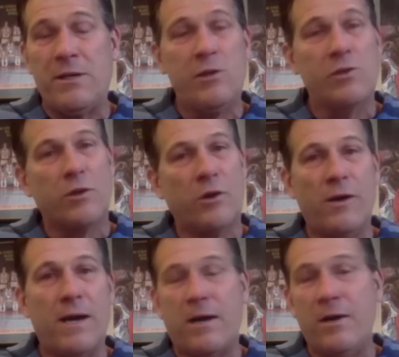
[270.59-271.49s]
Right. He just
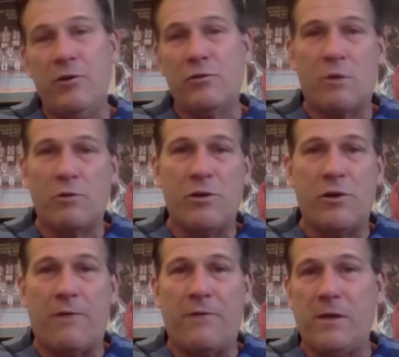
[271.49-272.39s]
learned how to use motion
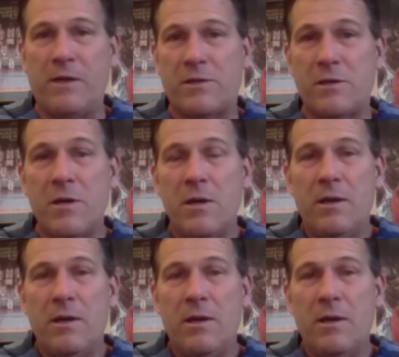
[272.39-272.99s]
offense